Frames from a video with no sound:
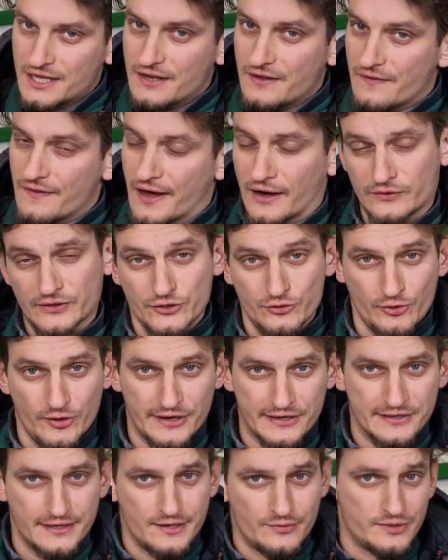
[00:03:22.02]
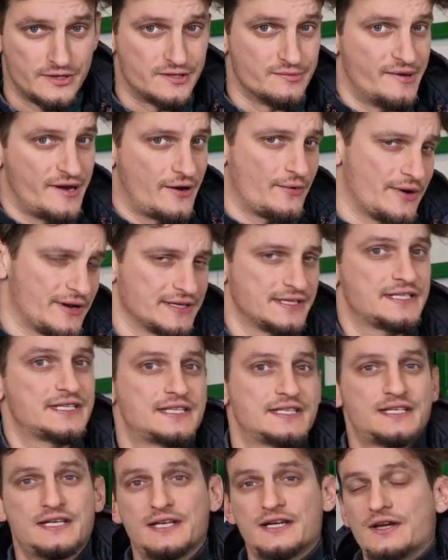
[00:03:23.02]
Now that we are done with the
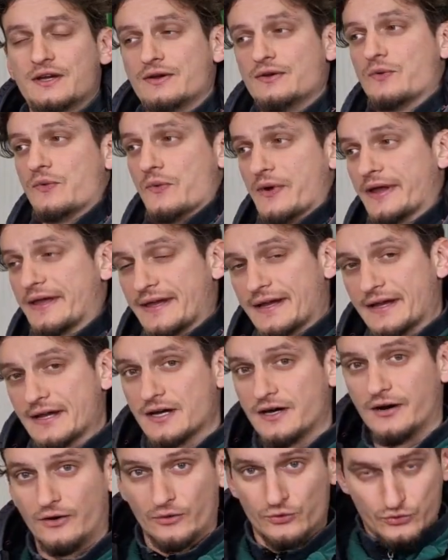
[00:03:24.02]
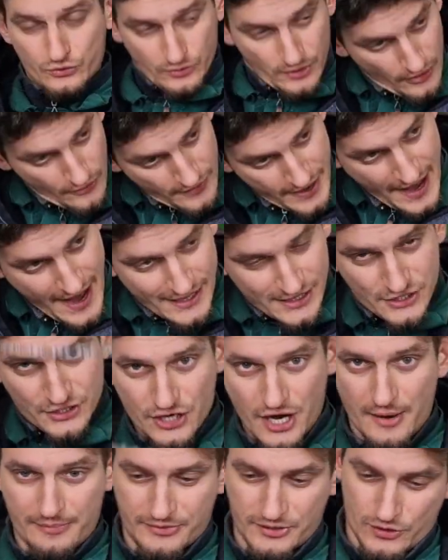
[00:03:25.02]
bearings, we can go to our next
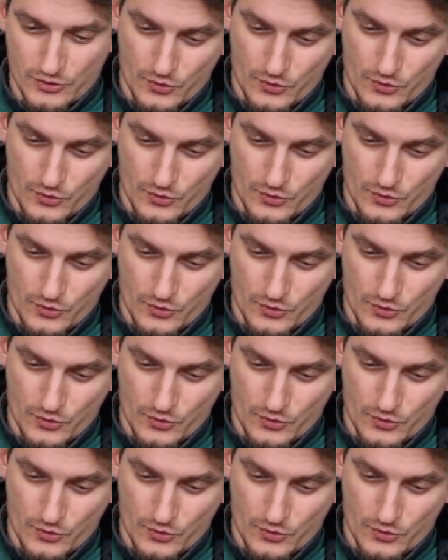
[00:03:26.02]
chapter,